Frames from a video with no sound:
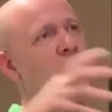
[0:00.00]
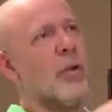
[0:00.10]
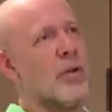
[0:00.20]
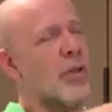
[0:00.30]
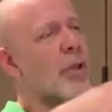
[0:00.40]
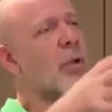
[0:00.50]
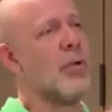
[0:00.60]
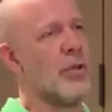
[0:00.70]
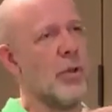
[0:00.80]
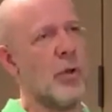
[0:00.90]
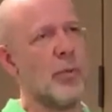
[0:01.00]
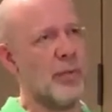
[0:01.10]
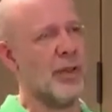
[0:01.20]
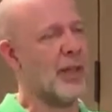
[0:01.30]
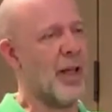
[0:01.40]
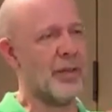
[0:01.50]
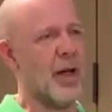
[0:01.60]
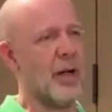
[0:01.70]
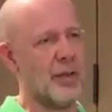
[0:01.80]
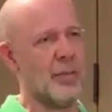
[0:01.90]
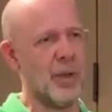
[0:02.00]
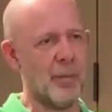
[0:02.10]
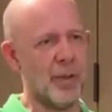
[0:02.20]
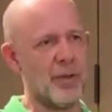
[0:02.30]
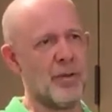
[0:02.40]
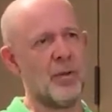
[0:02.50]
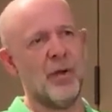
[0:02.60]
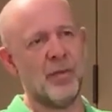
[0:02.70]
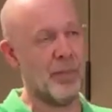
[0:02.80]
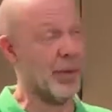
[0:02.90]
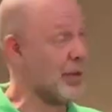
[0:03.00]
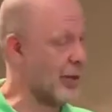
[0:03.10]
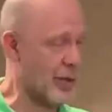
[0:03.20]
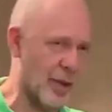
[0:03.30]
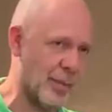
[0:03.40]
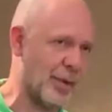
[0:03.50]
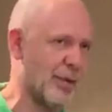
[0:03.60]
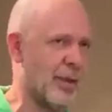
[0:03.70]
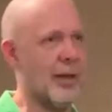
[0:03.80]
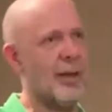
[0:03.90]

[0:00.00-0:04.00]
those huge groups with 10,000 members, so everybody's accepted.